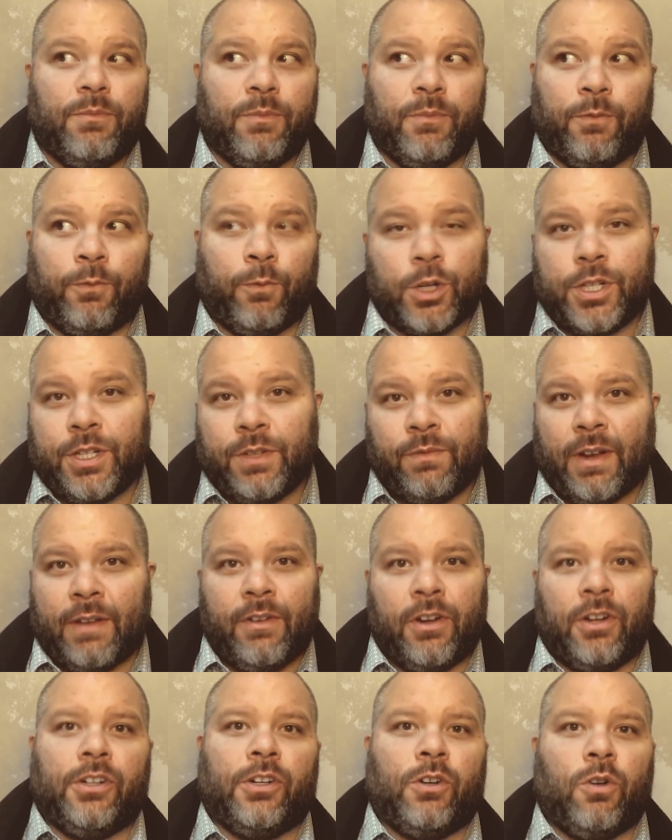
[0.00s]
Fortune
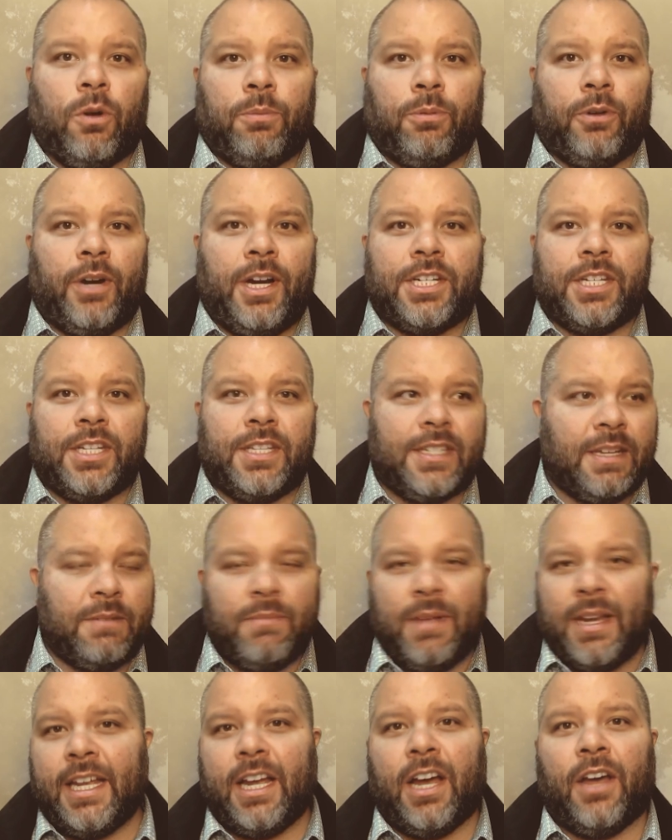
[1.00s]
500 corporations and
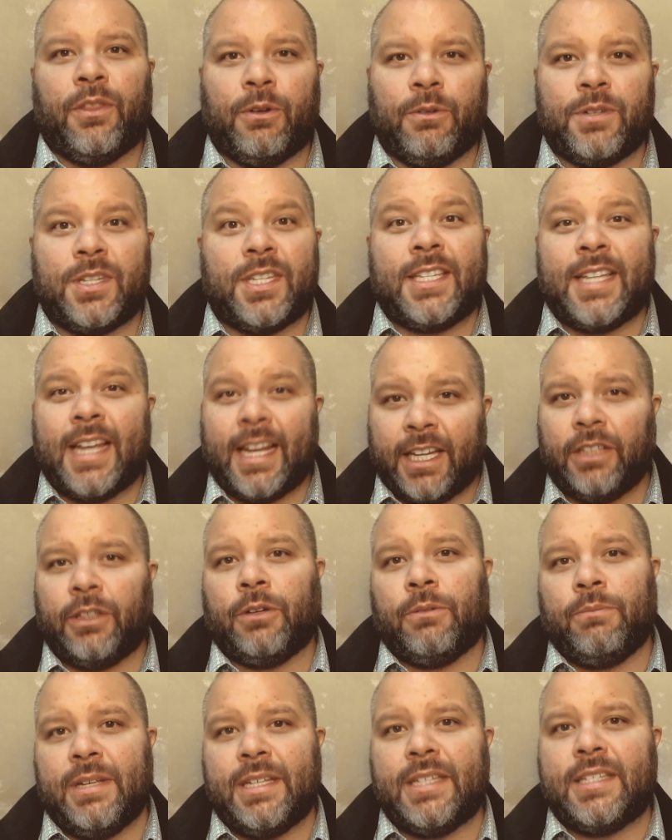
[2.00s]
many other secular
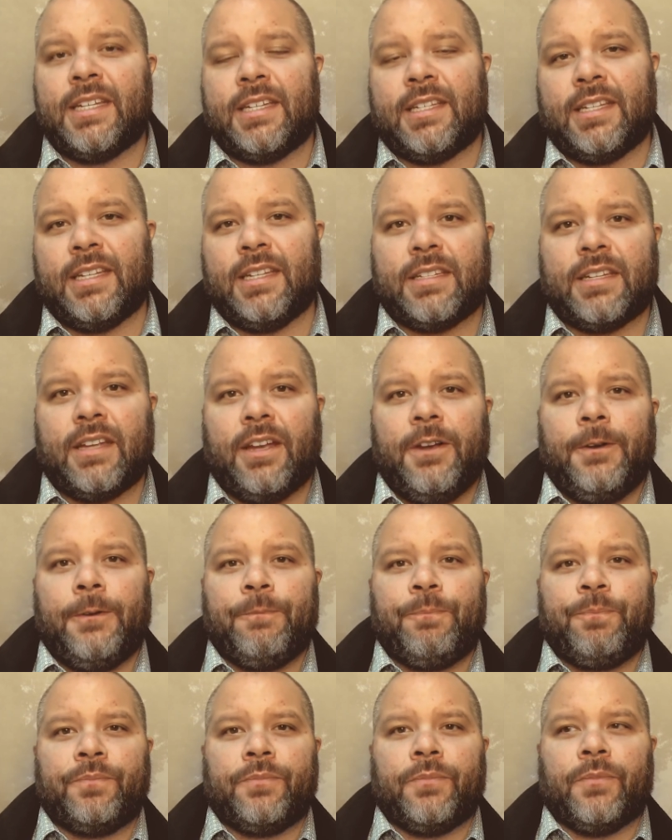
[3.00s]
businesses
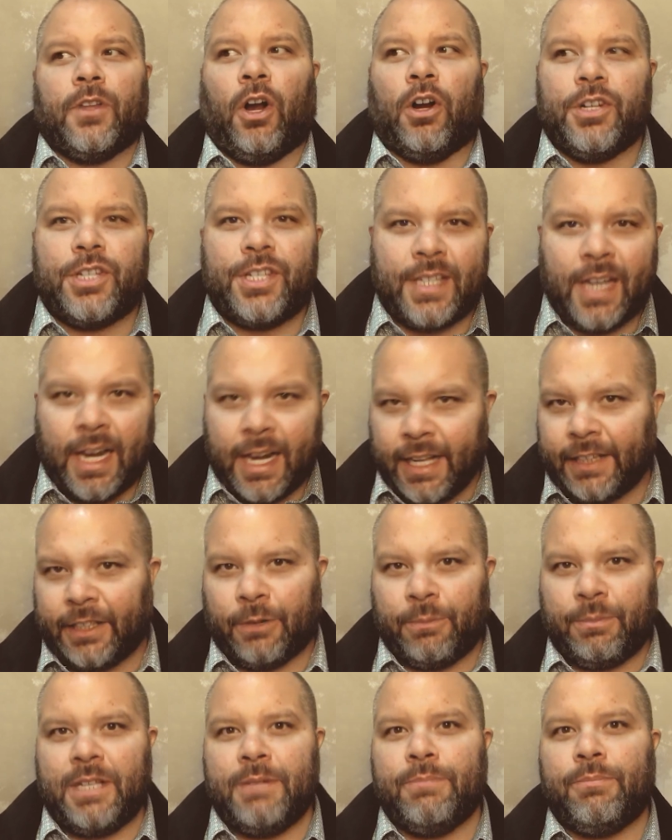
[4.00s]
are sending their
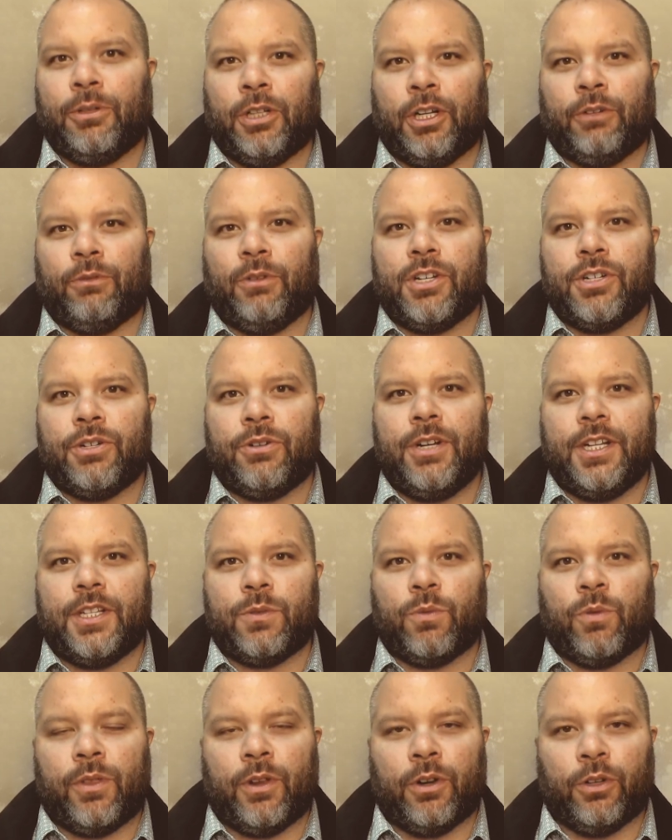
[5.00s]
people on
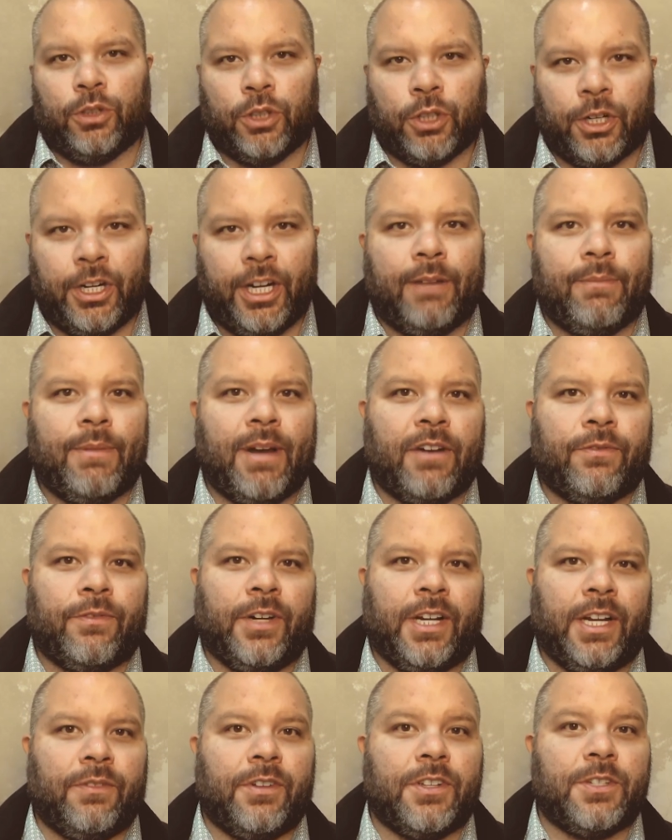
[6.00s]
retreats where they're learning about
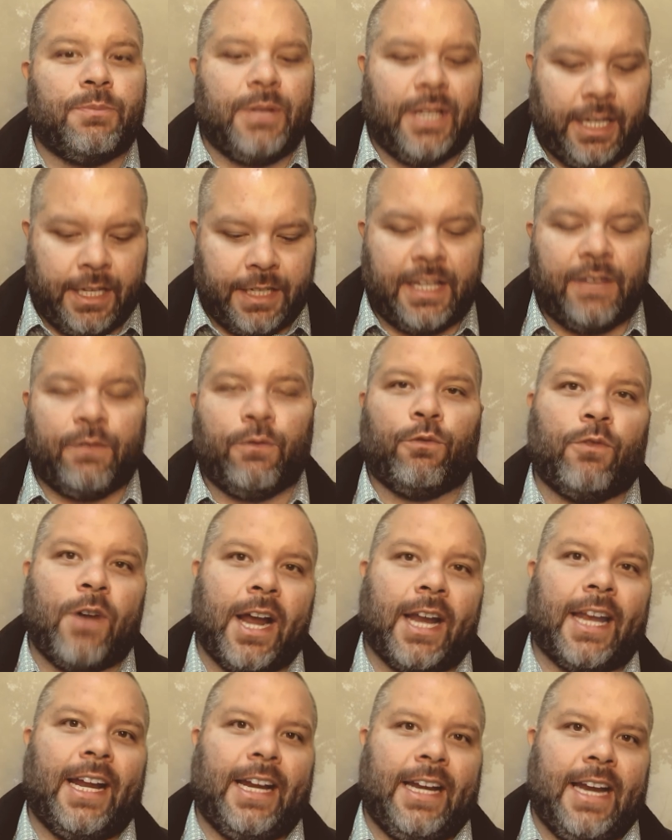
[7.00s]
forgiveness because they've
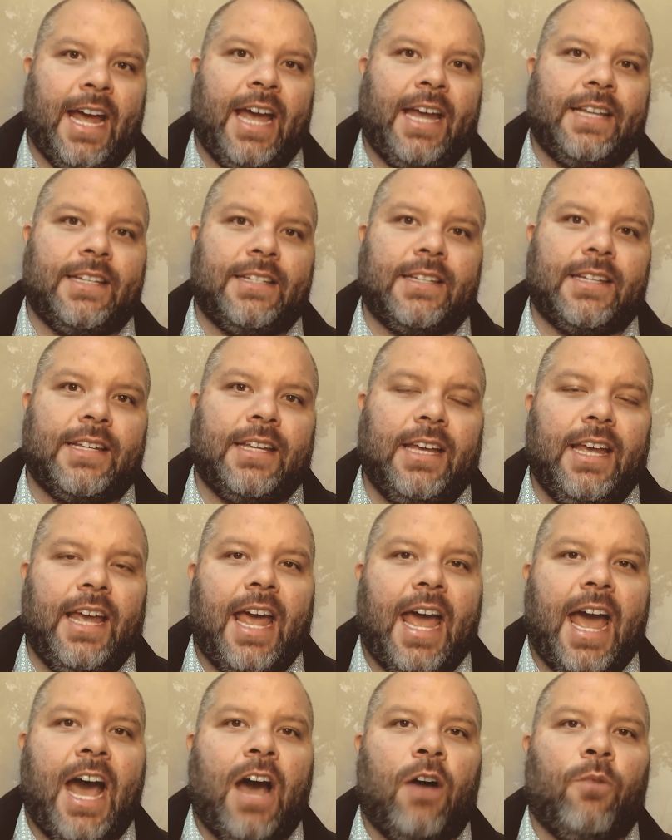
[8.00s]
recognized
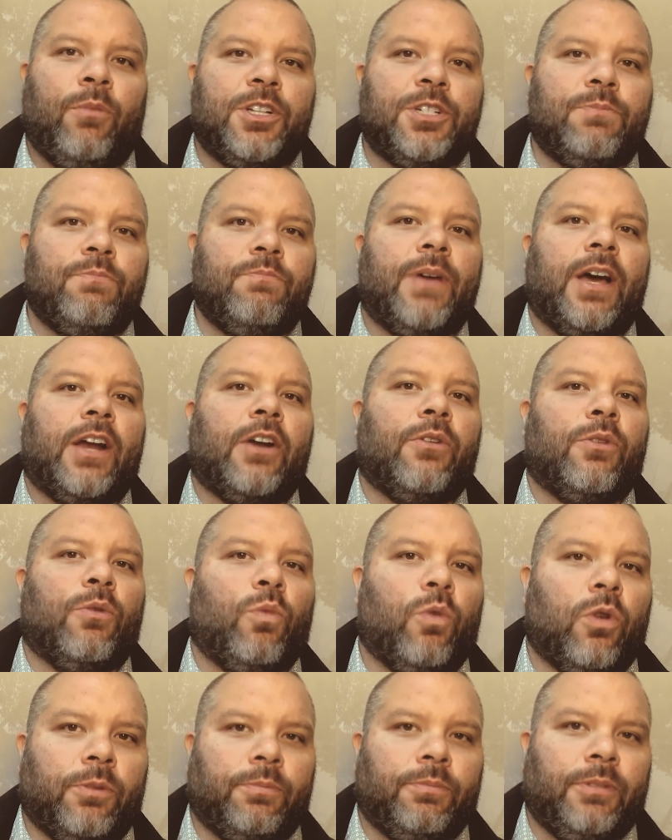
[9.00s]
how much better the
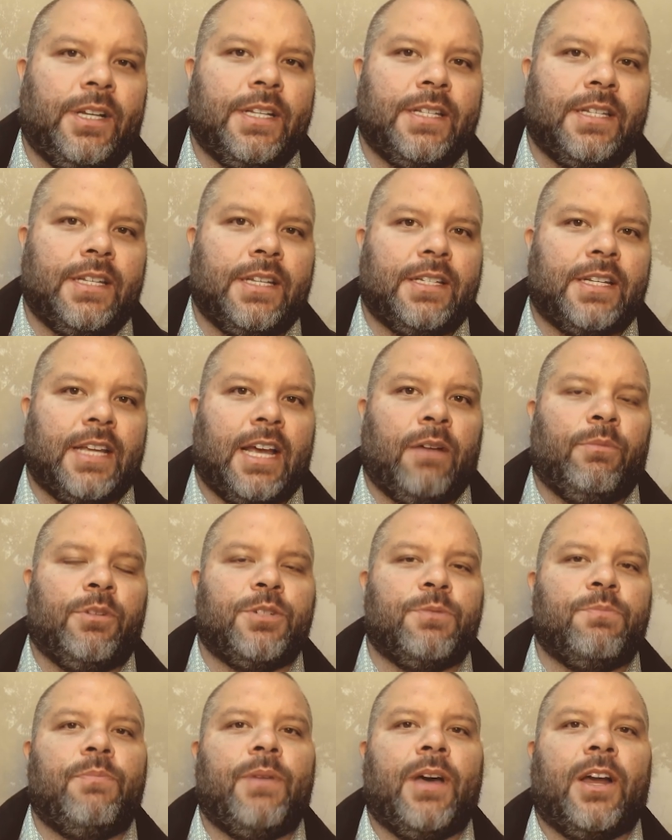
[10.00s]
workplace is, how much
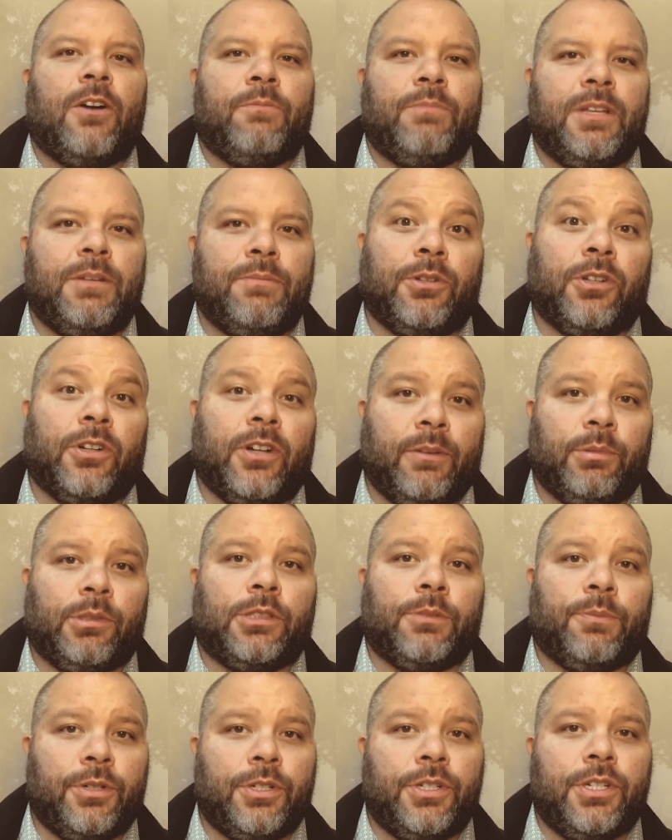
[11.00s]
better people are able
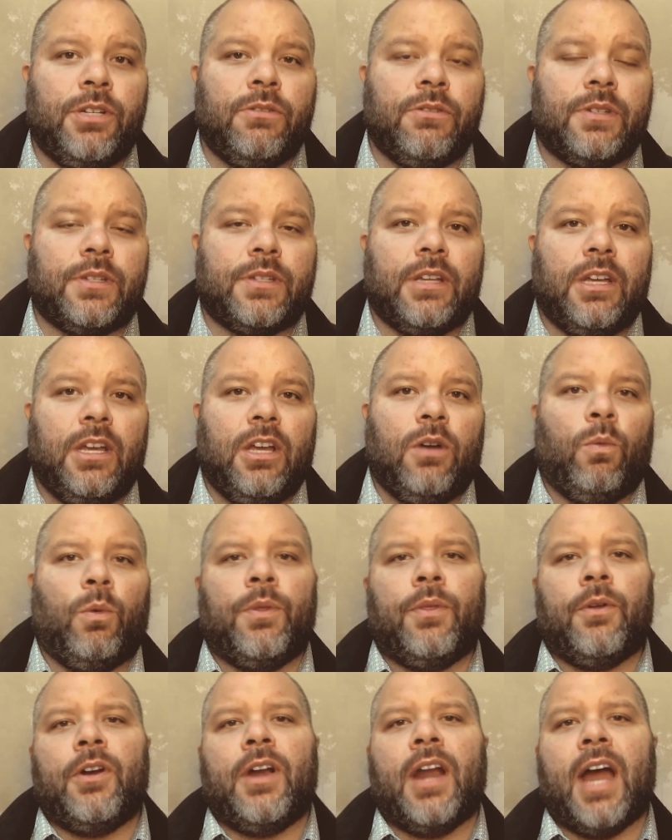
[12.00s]
to produce when
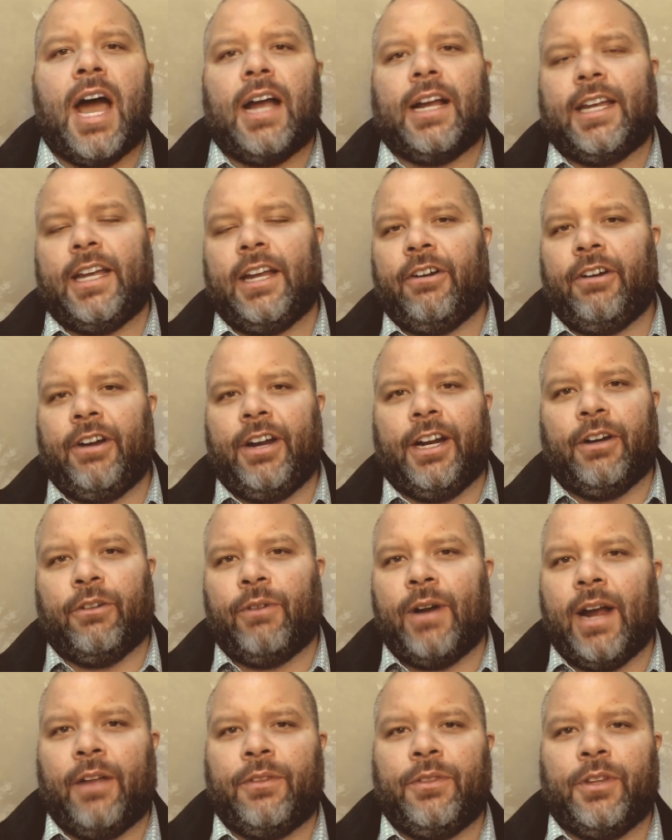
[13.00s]
they're not carrying
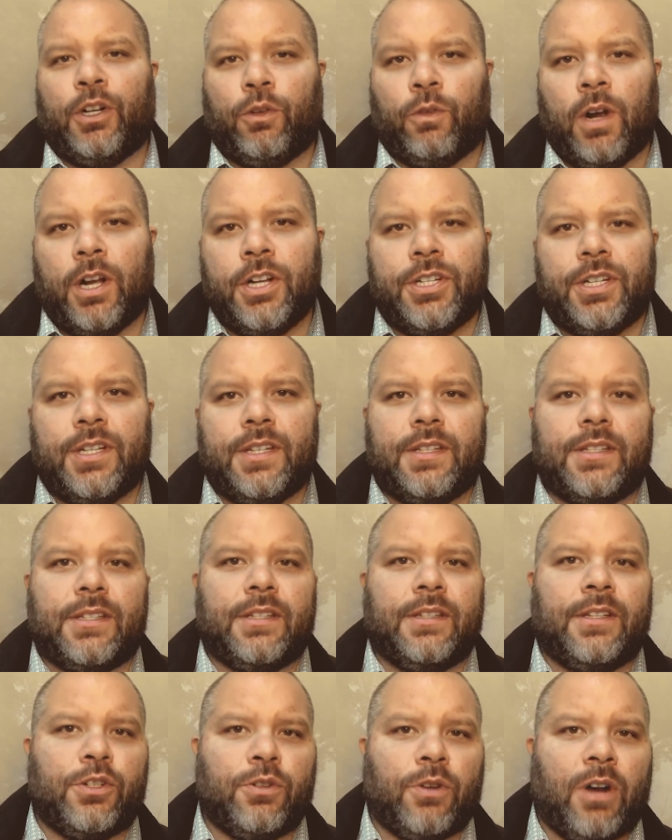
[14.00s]
around the grudges,
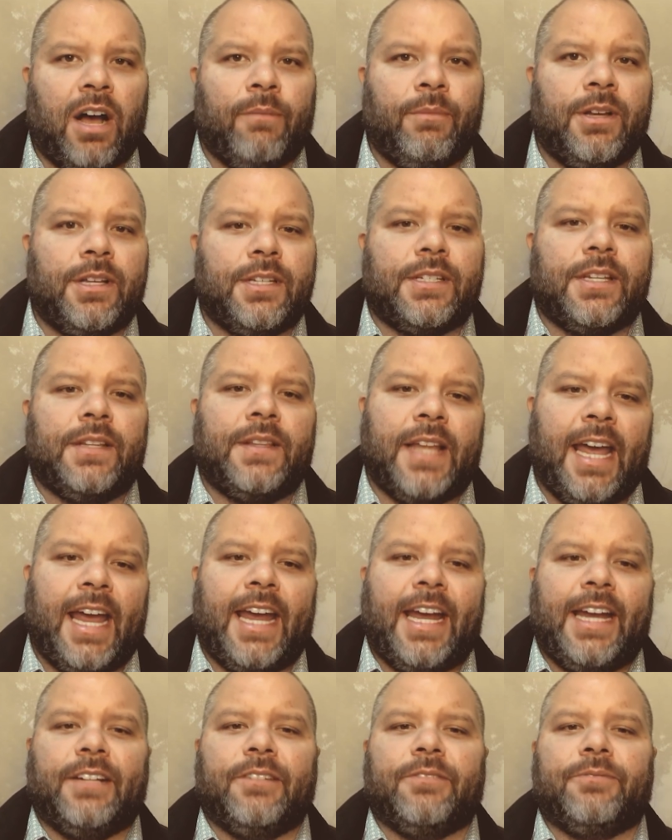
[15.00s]
the traumas, and the
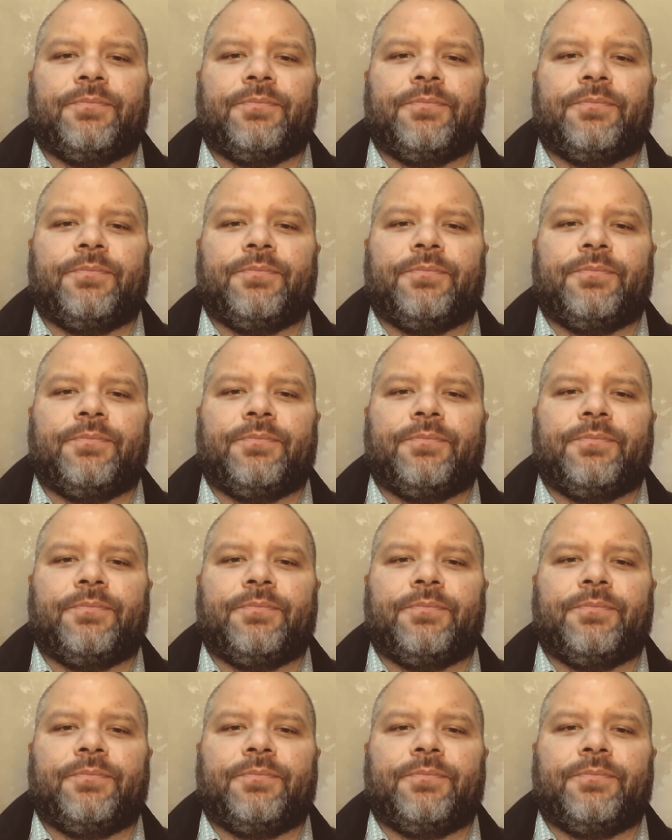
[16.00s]
hate.